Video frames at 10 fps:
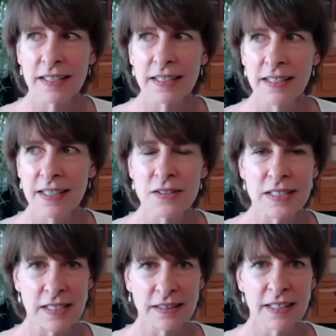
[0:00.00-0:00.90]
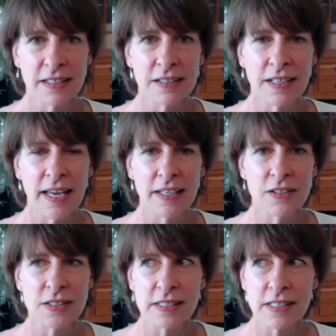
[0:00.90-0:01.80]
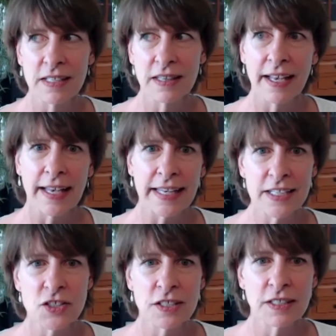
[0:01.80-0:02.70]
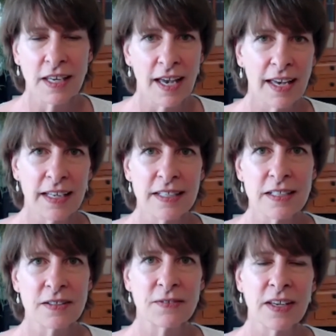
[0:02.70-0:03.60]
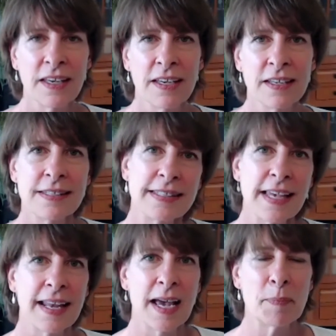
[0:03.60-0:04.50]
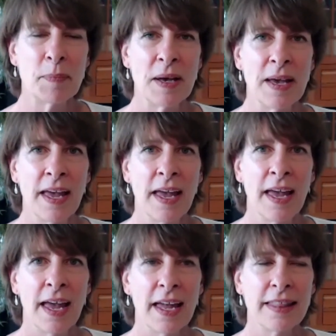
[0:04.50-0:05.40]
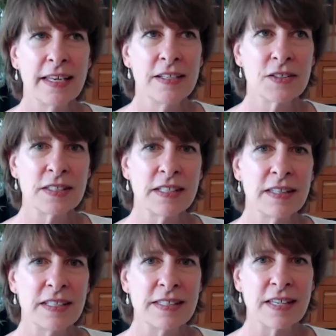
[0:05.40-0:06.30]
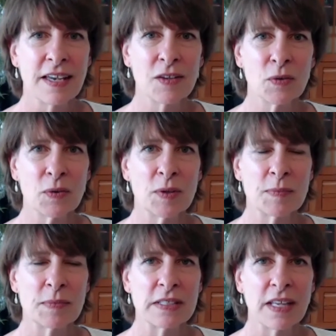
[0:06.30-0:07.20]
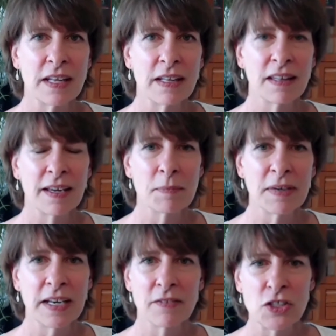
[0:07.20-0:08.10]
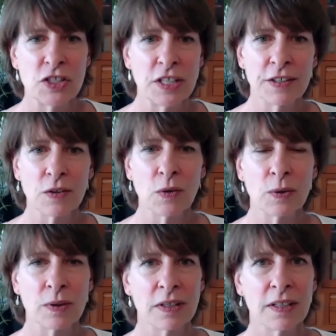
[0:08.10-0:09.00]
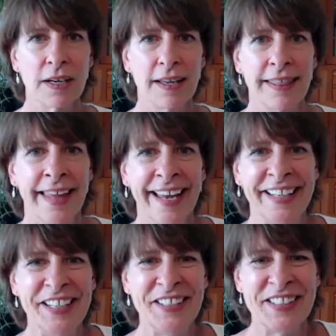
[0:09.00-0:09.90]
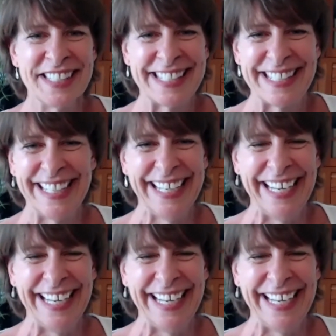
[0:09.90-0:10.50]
you know, decluttered, and you'll see like a kitchen kind of set up, and then you'll see these other rooms that like might have a chair in a corner, and then you see,